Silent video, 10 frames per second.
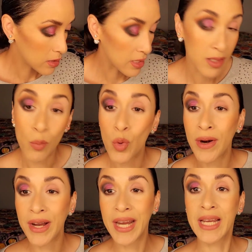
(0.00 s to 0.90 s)
Since I'm
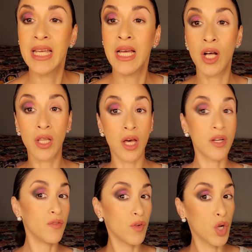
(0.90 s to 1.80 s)
wearing a
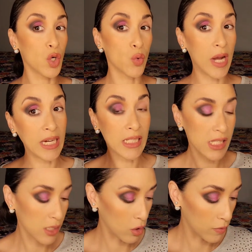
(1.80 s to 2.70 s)
lot of gray
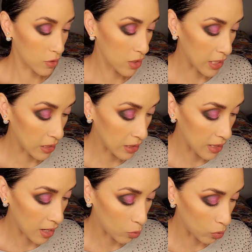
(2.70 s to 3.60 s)
and silver, I
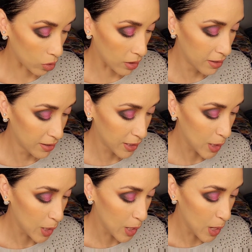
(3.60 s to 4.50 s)
think that will
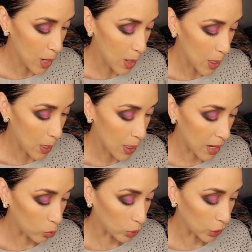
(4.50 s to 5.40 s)

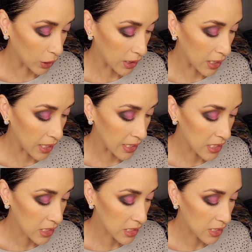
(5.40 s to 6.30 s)
look
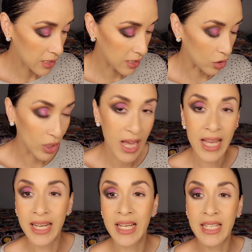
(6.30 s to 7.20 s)
nice. It'll
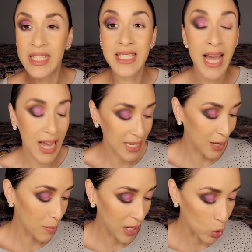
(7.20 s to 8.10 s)
kind of tie
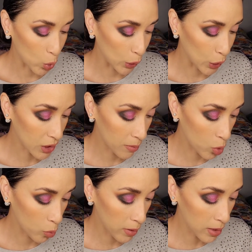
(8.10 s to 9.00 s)
in my whole look,
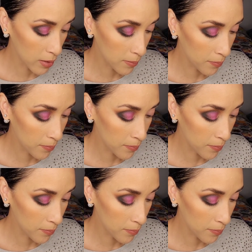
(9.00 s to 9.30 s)
I'm hoping.